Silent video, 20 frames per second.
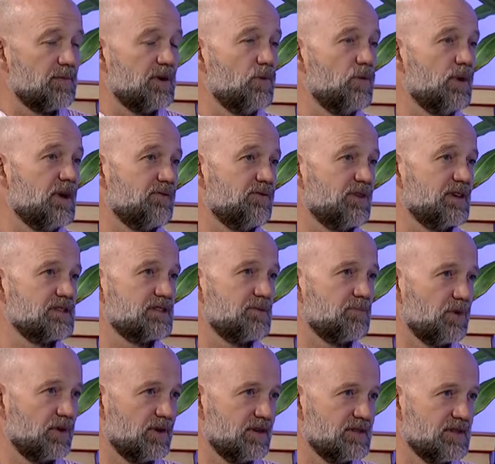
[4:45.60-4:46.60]
my wife actually
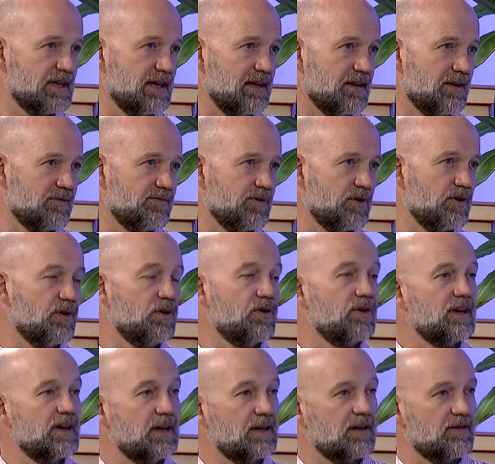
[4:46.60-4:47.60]
put it together for her
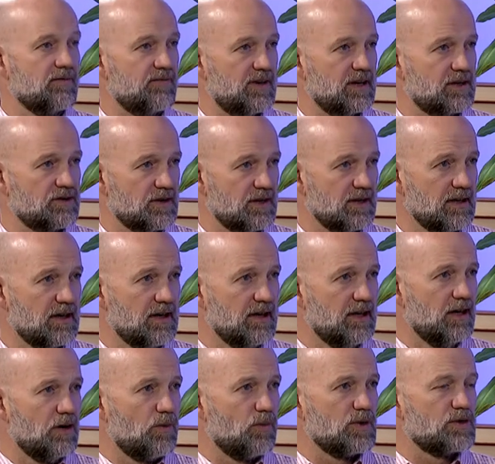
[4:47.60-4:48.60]
nail infection,
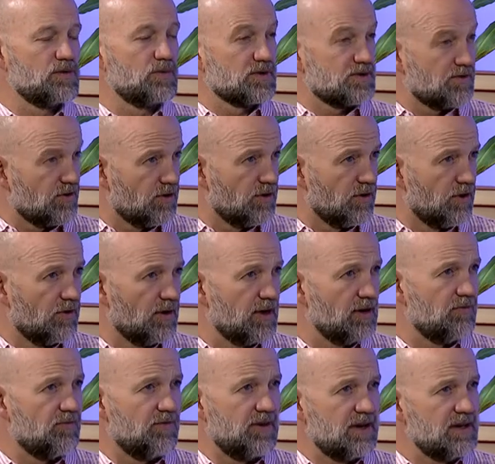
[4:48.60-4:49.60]
which was
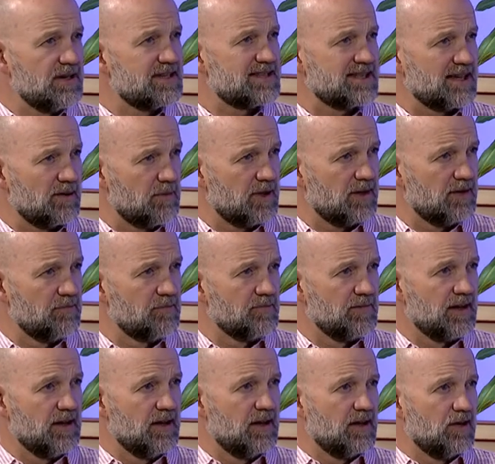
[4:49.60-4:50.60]
recurring, very stubborn.
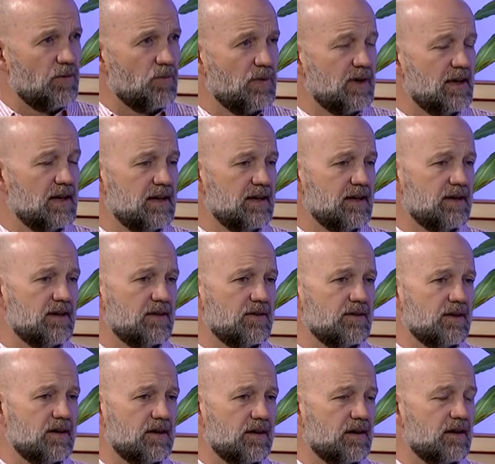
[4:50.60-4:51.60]
where,
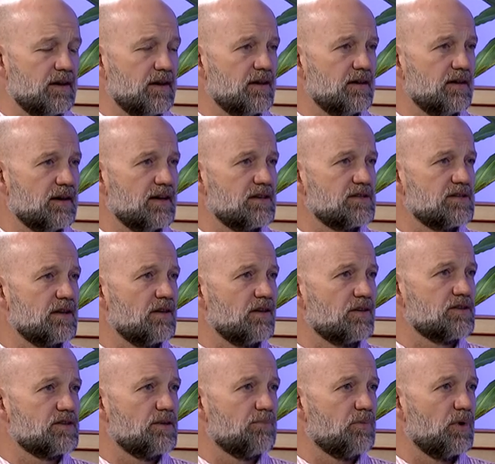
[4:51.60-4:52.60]
you know, it actually
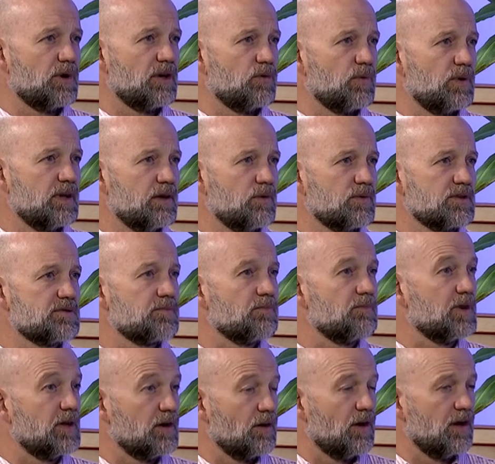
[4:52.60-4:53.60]
got to a point where there was
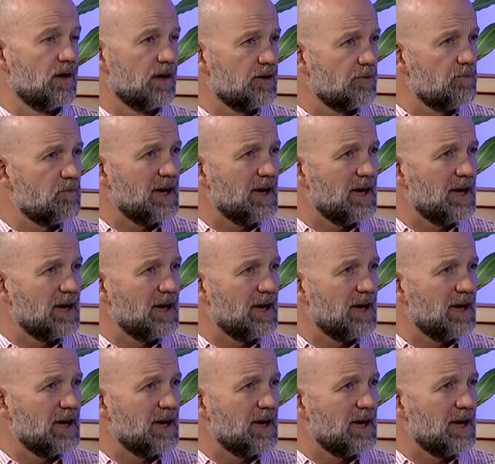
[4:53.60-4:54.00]
a lot of